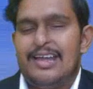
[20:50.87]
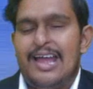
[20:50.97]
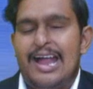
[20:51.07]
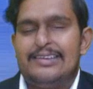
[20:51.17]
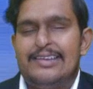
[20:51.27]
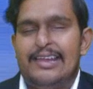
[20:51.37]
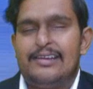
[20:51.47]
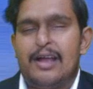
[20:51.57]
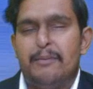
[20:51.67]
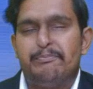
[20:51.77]
And then
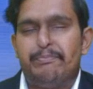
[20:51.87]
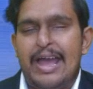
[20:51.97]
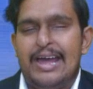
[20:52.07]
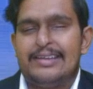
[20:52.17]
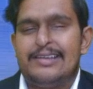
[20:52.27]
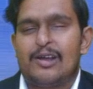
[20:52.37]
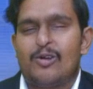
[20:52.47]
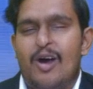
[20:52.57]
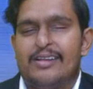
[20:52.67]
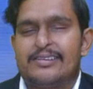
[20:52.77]
compare the
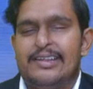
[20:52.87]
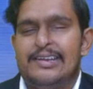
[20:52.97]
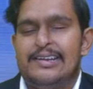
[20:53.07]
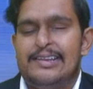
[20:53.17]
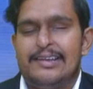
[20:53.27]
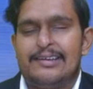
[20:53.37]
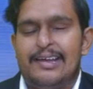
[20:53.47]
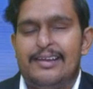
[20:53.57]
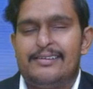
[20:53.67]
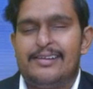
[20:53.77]
cost in Indian
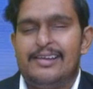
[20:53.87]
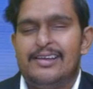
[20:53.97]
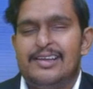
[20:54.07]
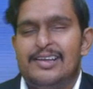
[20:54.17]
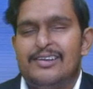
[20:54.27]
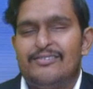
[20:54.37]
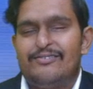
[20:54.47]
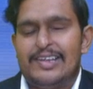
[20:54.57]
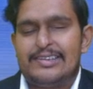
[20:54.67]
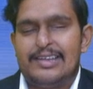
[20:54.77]
currency
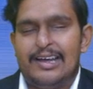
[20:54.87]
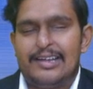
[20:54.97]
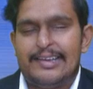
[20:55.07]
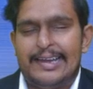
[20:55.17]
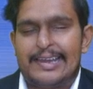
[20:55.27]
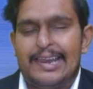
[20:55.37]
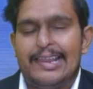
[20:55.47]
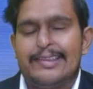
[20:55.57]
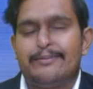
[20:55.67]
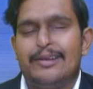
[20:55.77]
with the net
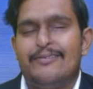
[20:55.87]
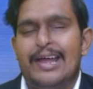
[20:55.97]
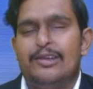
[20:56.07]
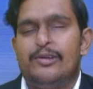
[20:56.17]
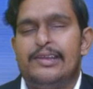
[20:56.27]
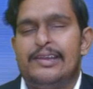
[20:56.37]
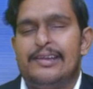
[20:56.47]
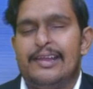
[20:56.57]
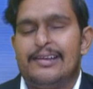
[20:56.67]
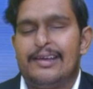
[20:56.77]
realizable value in
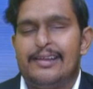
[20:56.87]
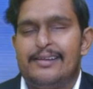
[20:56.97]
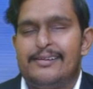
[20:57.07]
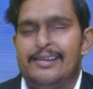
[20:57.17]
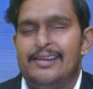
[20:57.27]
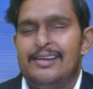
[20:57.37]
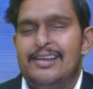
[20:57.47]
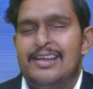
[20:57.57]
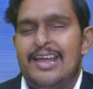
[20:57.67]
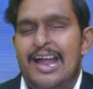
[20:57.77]
Indian currency,
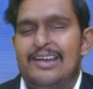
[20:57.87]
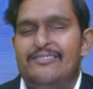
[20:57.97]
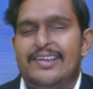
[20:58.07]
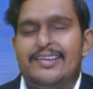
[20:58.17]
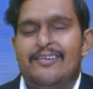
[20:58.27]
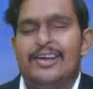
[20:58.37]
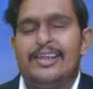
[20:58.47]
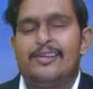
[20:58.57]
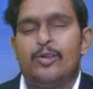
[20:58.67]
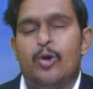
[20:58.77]
and whichever
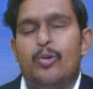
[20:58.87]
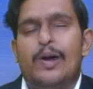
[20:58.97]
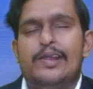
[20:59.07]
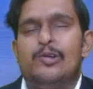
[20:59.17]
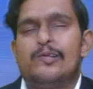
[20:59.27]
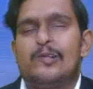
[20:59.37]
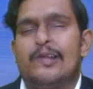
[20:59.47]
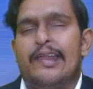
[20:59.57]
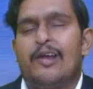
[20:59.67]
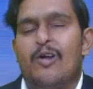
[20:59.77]
is lower you should
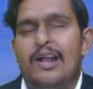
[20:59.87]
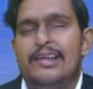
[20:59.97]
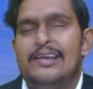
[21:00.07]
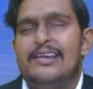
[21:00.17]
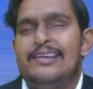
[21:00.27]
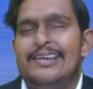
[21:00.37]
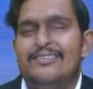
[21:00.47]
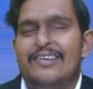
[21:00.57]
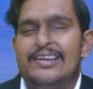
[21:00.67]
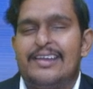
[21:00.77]
record
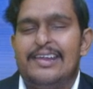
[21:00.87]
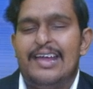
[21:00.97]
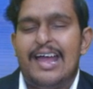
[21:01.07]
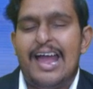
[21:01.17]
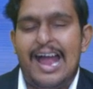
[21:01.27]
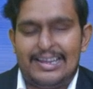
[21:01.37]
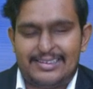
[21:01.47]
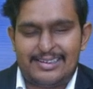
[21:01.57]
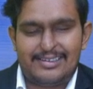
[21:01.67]
inventory at.